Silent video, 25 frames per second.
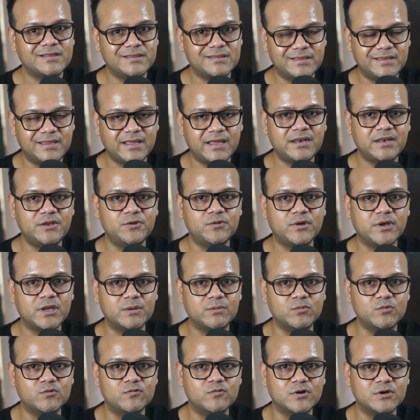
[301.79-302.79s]
then you can
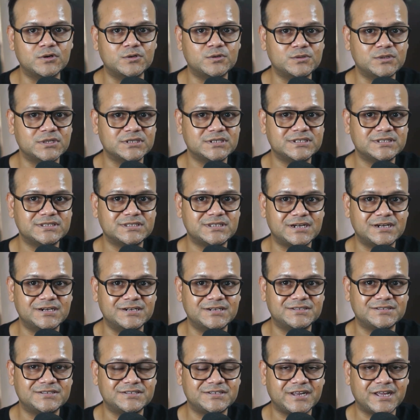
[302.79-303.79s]
move on to this third
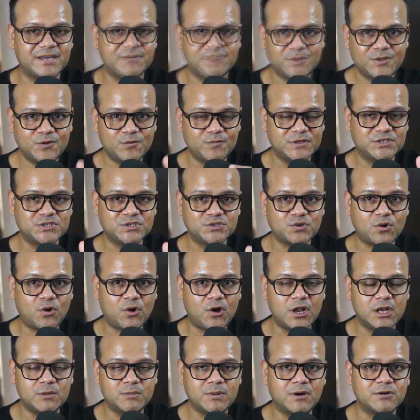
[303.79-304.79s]
step, which is
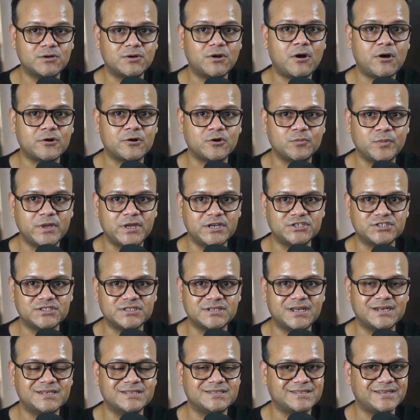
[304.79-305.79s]
all about automation
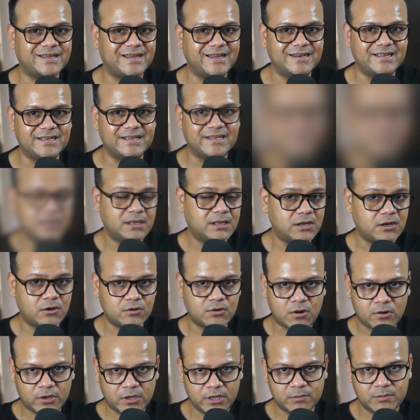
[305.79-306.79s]
and scaling it. Now,
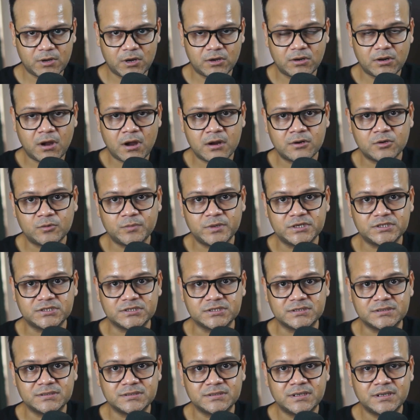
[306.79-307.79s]
talking about automation,